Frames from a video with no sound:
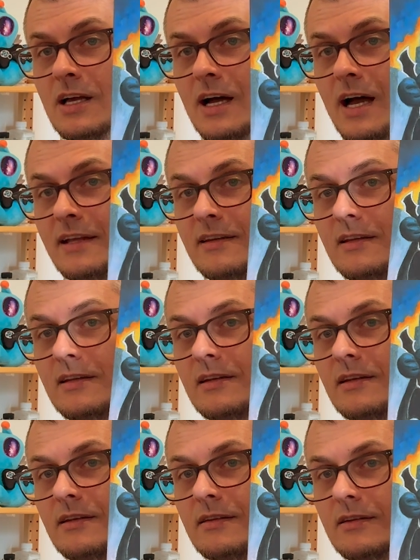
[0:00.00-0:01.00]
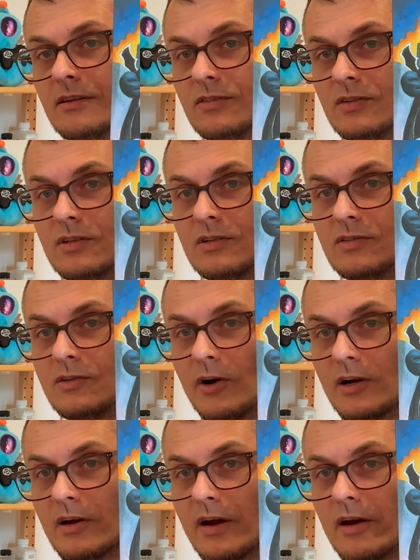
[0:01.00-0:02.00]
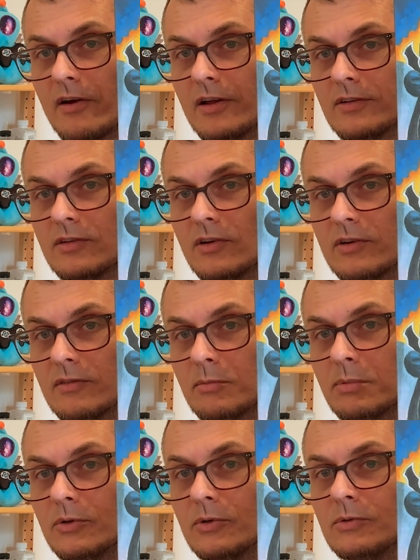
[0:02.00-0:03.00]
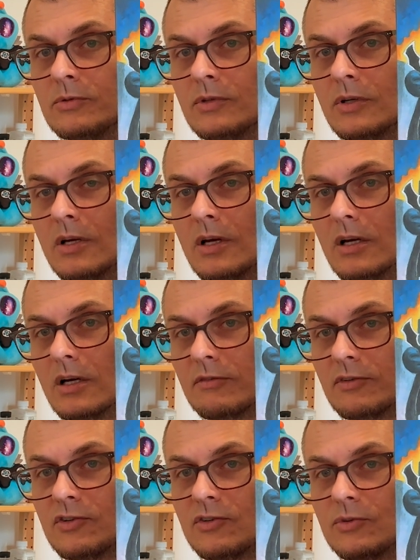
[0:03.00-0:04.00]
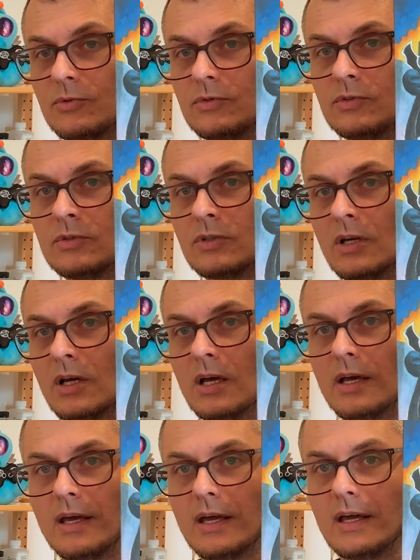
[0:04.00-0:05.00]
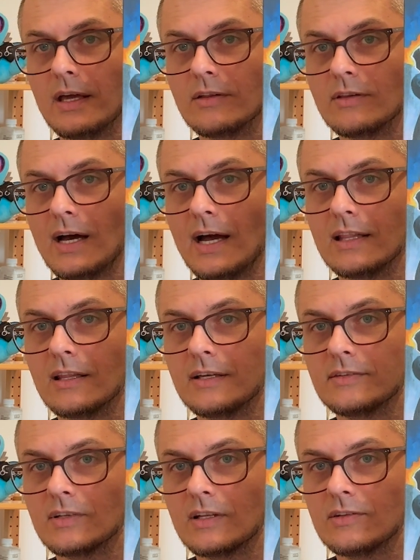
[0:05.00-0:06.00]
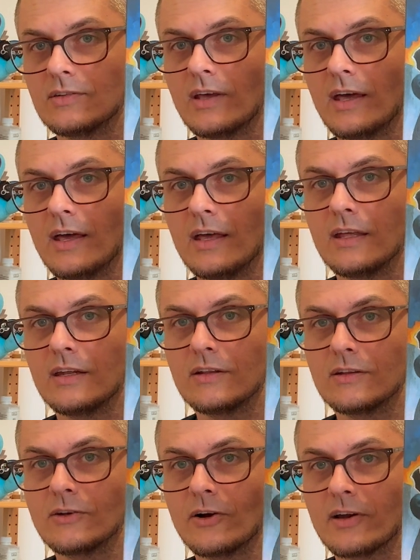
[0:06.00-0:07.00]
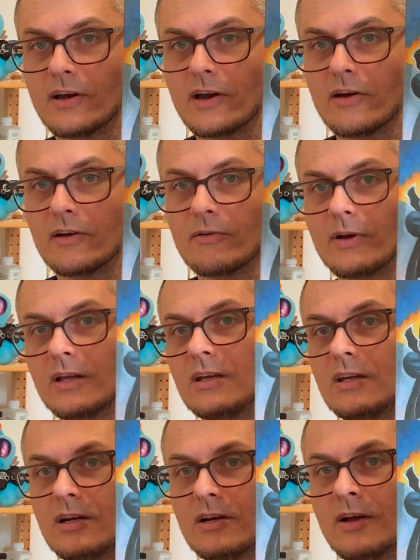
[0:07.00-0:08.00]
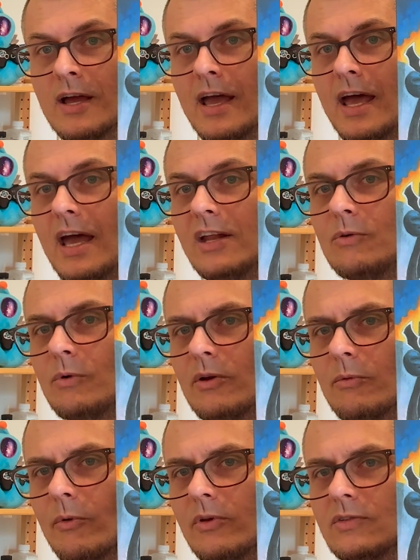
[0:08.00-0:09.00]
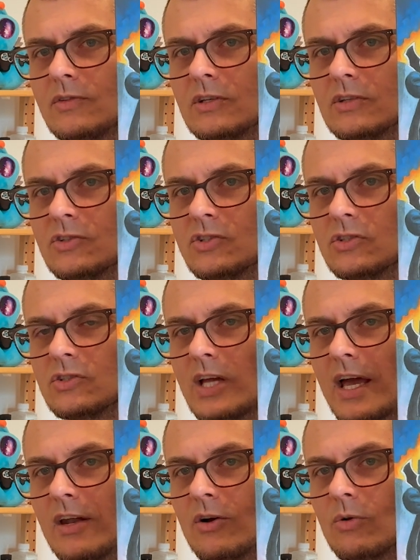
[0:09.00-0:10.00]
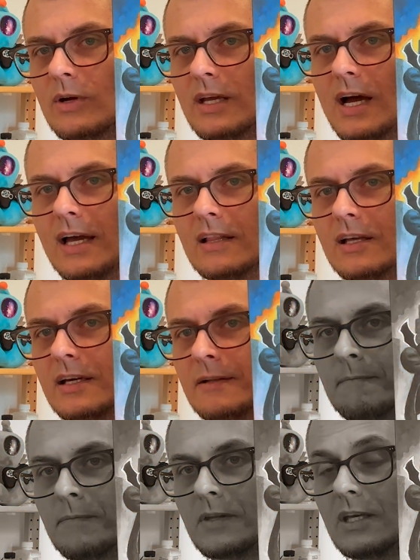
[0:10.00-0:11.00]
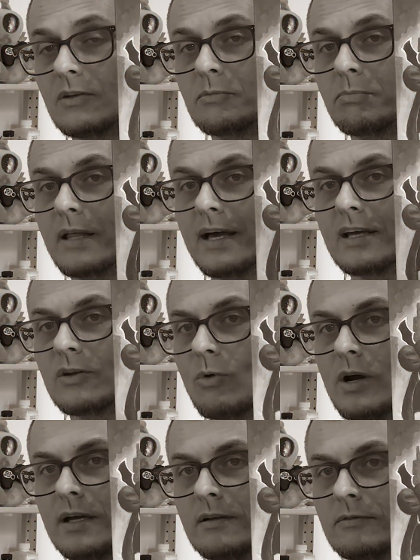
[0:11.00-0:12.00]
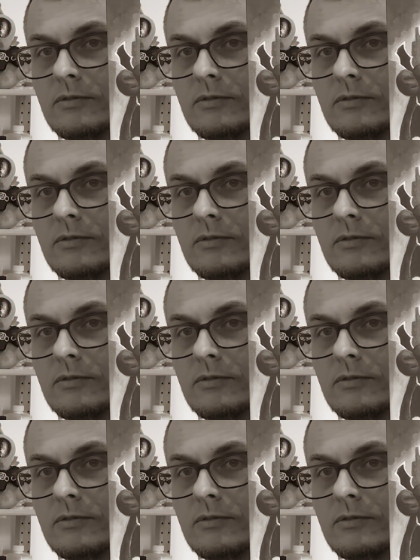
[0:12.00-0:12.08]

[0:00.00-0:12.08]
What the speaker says: I didn't, you see these darker areas here of the blue of his shoes and the highlights on his head and the darker area right here. Anywhere where you see a shadow and highlight, it's black and white.